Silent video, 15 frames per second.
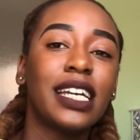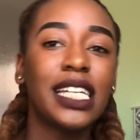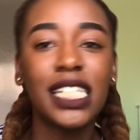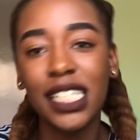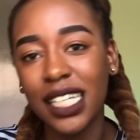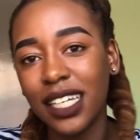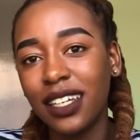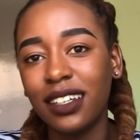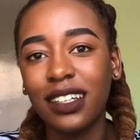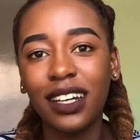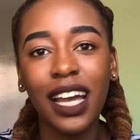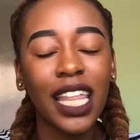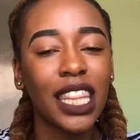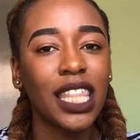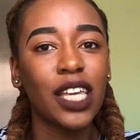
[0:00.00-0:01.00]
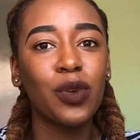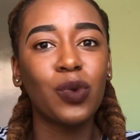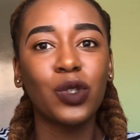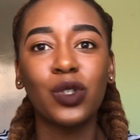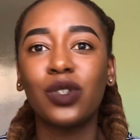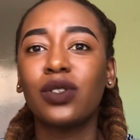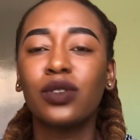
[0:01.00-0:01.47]
intake, I think
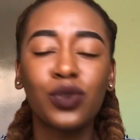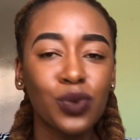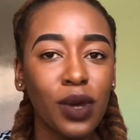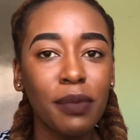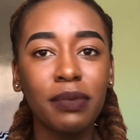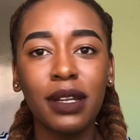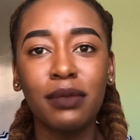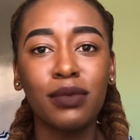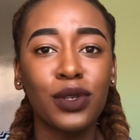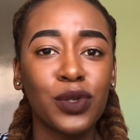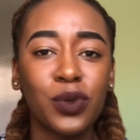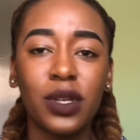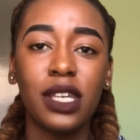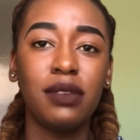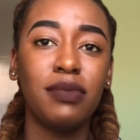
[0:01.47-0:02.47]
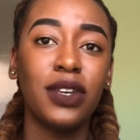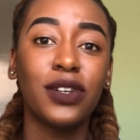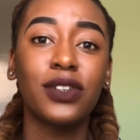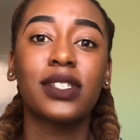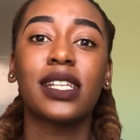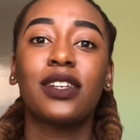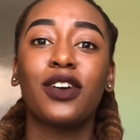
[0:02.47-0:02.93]
we should swap numbers or
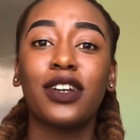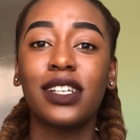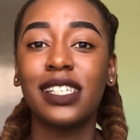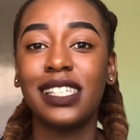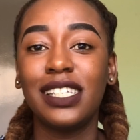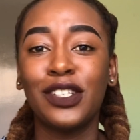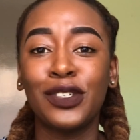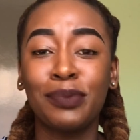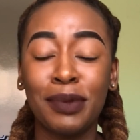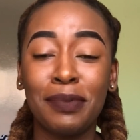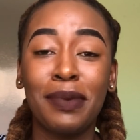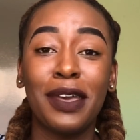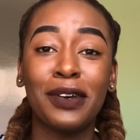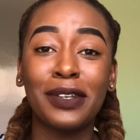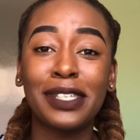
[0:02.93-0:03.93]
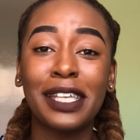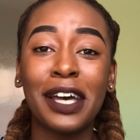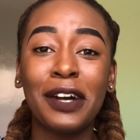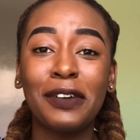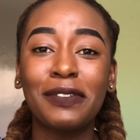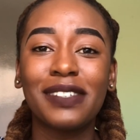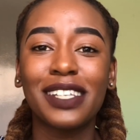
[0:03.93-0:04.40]
emails and honestly just prepare
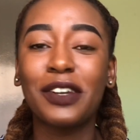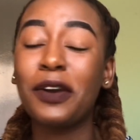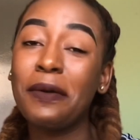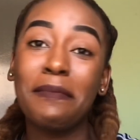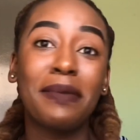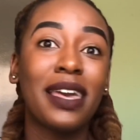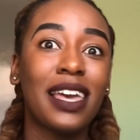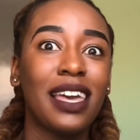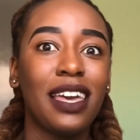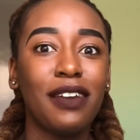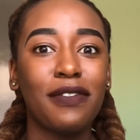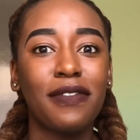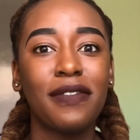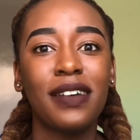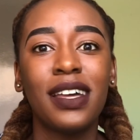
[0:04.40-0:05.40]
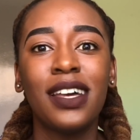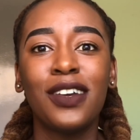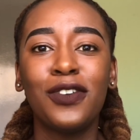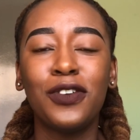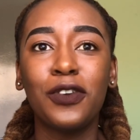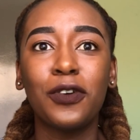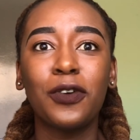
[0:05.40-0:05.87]
ourselves and compare if,
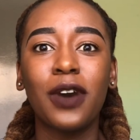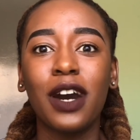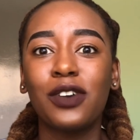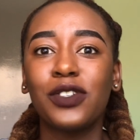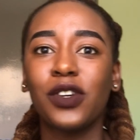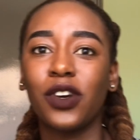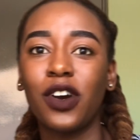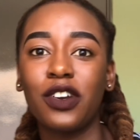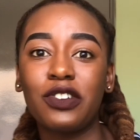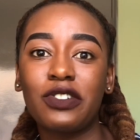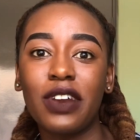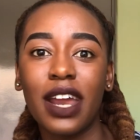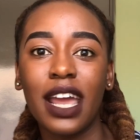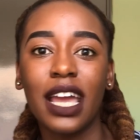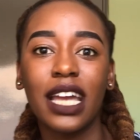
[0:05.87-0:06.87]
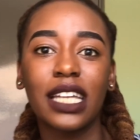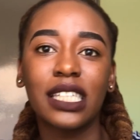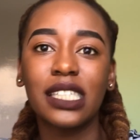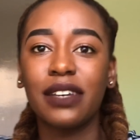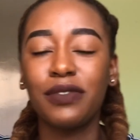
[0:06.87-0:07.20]
how's your contract?